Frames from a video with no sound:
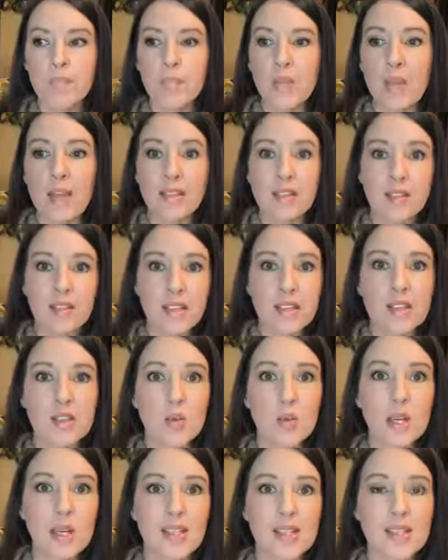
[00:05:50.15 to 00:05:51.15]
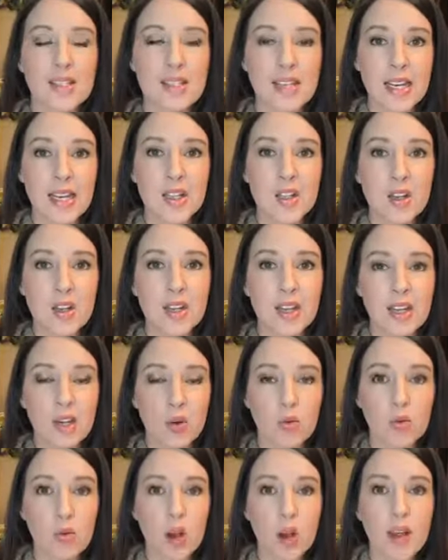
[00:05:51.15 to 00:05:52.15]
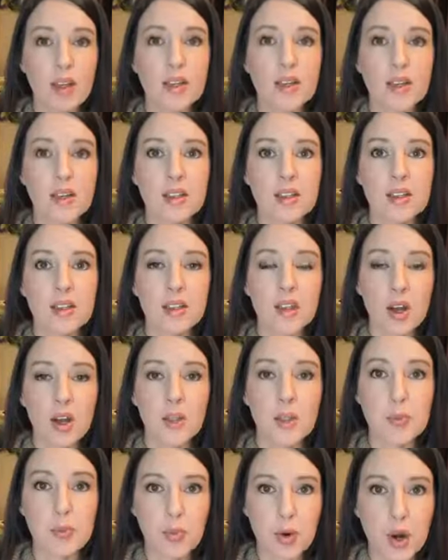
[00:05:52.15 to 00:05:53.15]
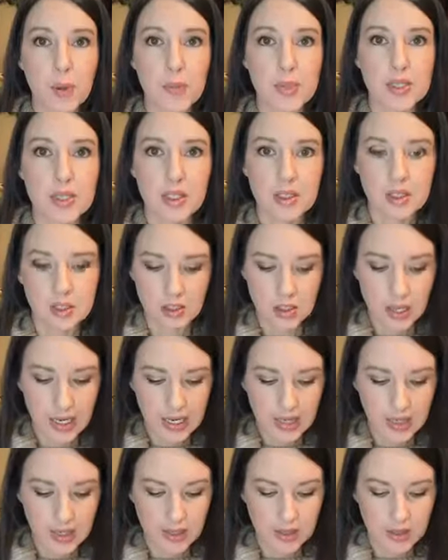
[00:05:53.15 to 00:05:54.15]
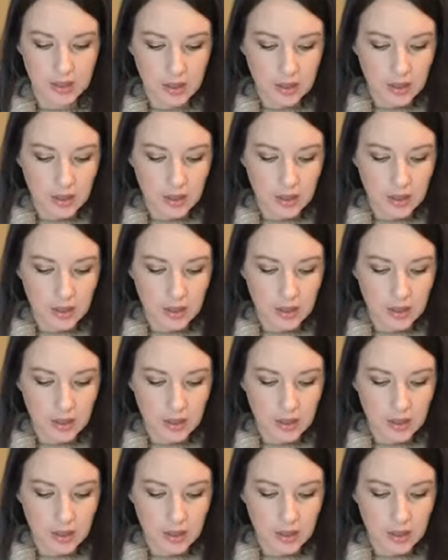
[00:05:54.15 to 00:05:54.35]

and the things that we can stand on like a rock is God's promises. And